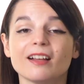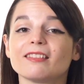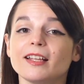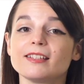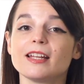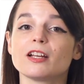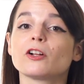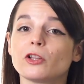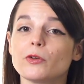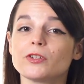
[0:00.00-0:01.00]
Let's take a
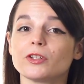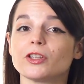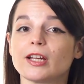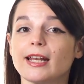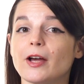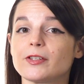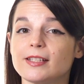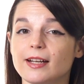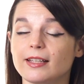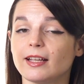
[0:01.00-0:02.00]
closer look at how
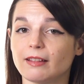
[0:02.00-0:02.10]
studying